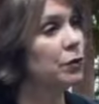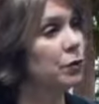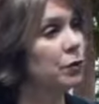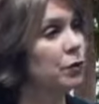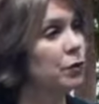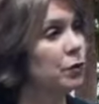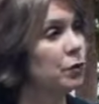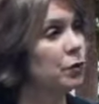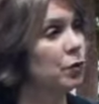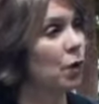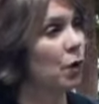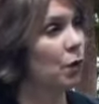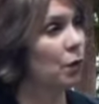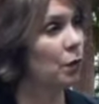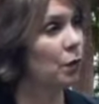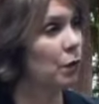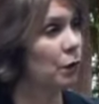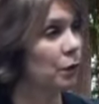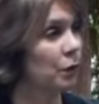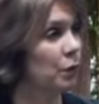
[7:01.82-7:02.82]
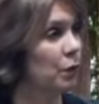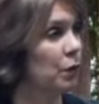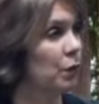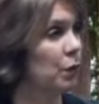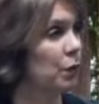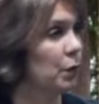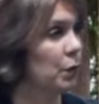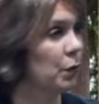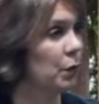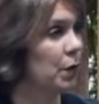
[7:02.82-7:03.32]
you go
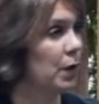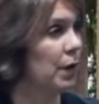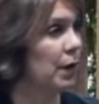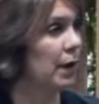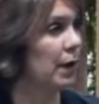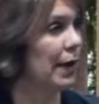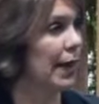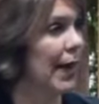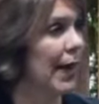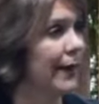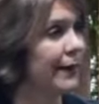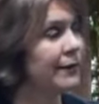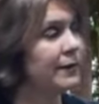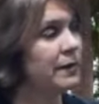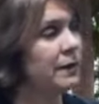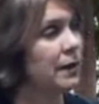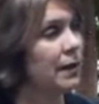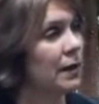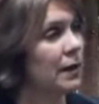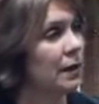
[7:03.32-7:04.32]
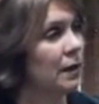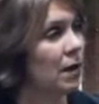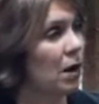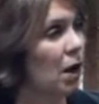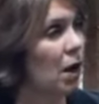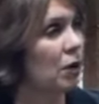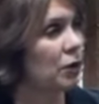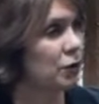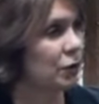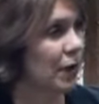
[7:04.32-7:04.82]
through exiting the
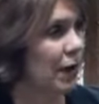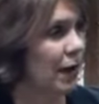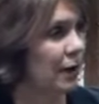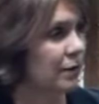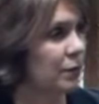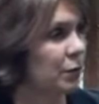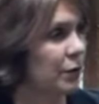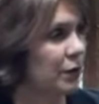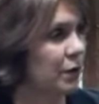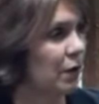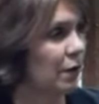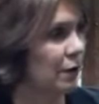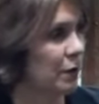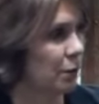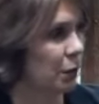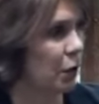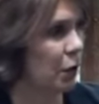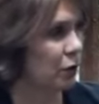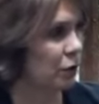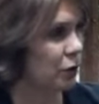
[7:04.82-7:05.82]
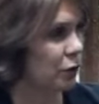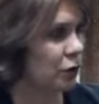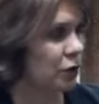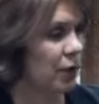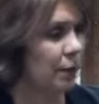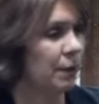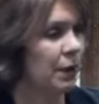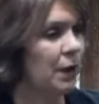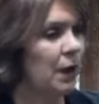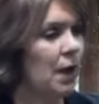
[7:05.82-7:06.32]
contract of the
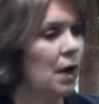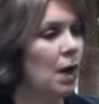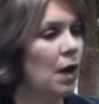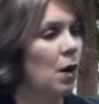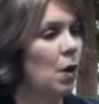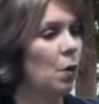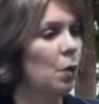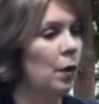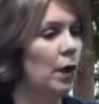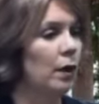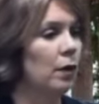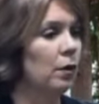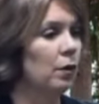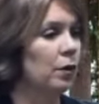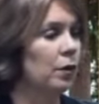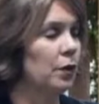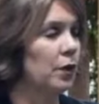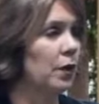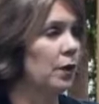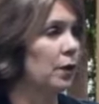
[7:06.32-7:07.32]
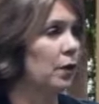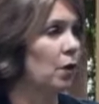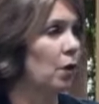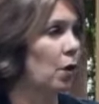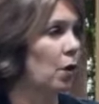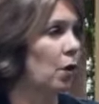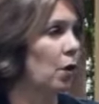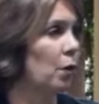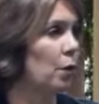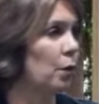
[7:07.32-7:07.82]
partnership? Well, there
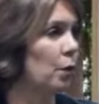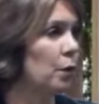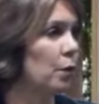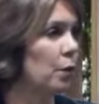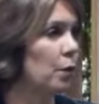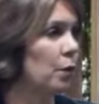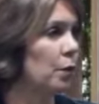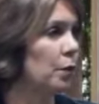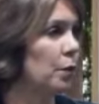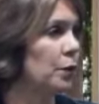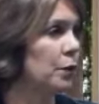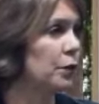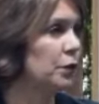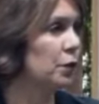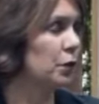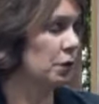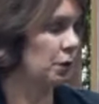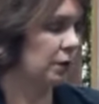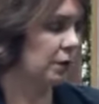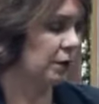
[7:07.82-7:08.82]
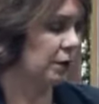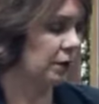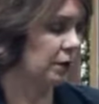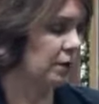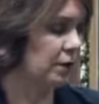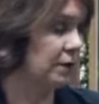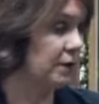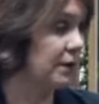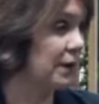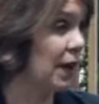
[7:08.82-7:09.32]
are
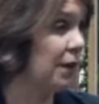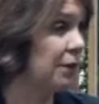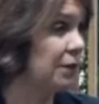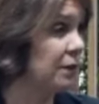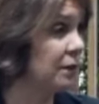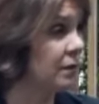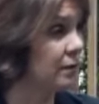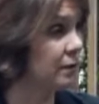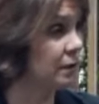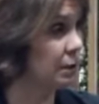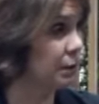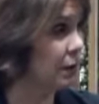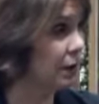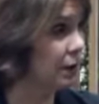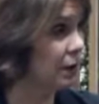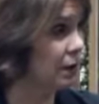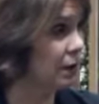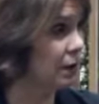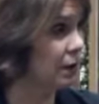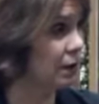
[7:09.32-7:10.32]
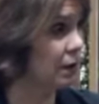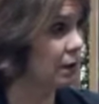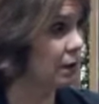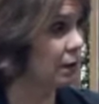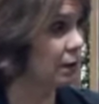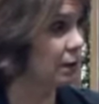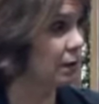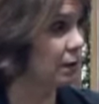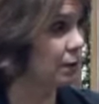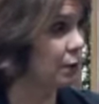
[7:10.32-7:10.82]
the death and disability
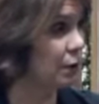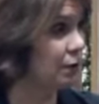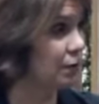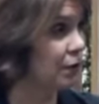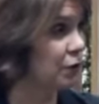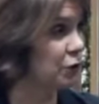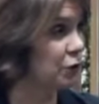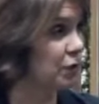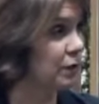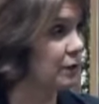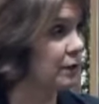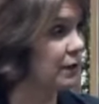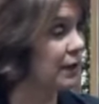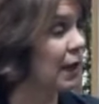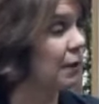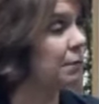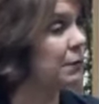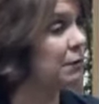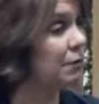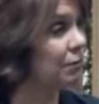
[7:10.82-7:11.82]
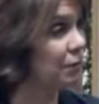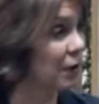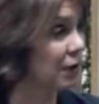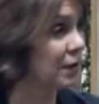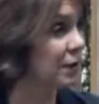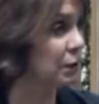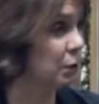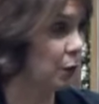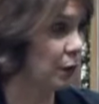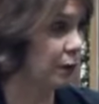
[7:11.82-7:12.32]
provisions can be
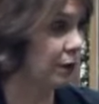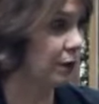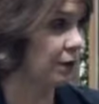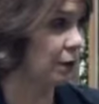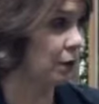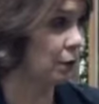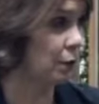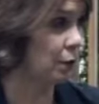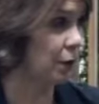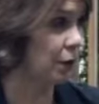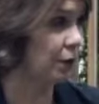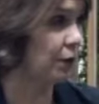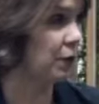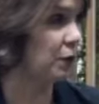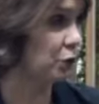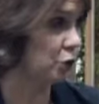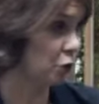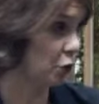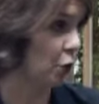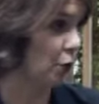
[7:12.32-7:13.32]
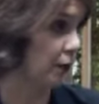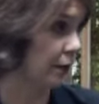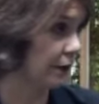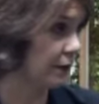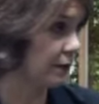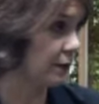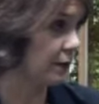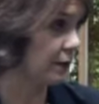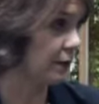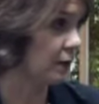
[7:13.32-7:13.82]
funded with
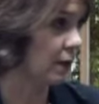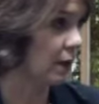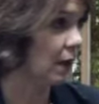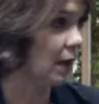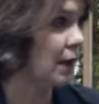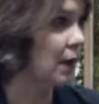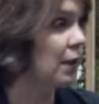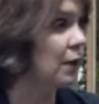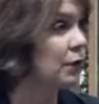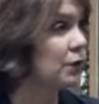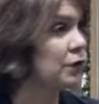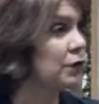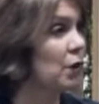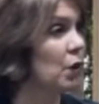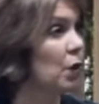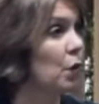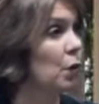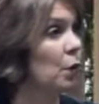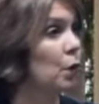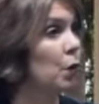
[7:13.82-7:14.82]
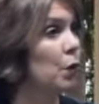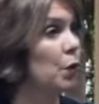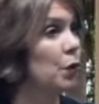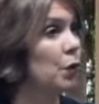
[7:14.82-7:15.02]
insurance. So